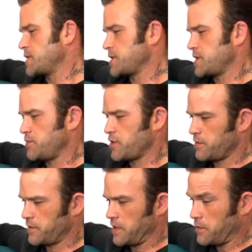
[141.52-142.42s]
sure she
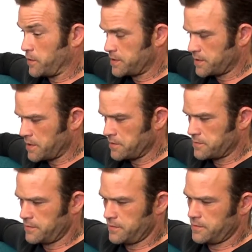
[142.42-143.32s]
probably always thought,
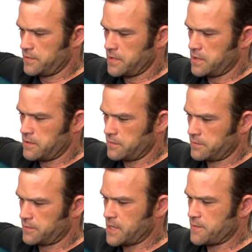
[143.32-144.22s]
you know,
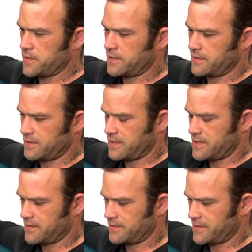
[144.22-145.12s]
something,
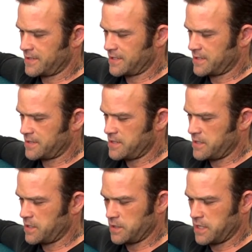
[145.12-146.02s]
because you
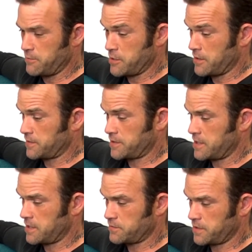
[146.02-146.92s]
couldn't keep me off the
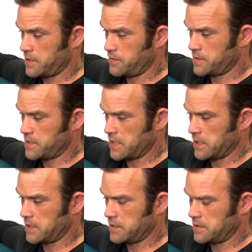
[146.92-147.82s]
stage when she was
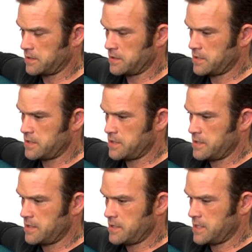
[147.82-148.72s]
singing,
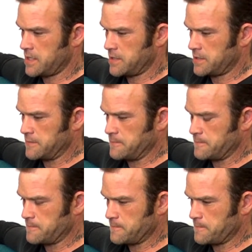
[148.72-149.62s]
and,
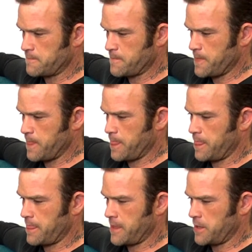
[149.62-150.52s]

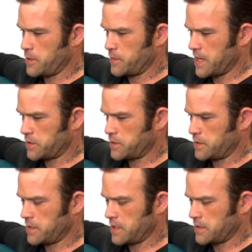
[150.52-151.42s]
you know,
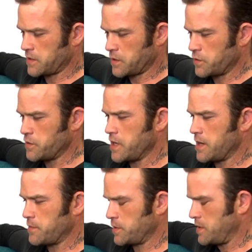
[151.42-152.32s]
as I grew
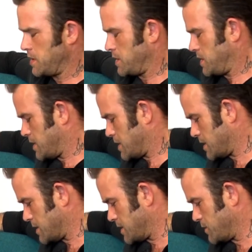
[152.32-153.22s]
up,
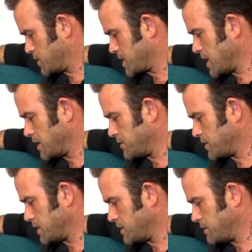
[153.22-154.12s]
it was kind
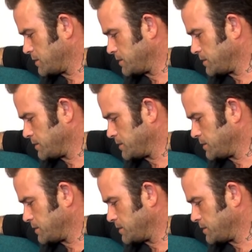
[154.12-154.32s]
of,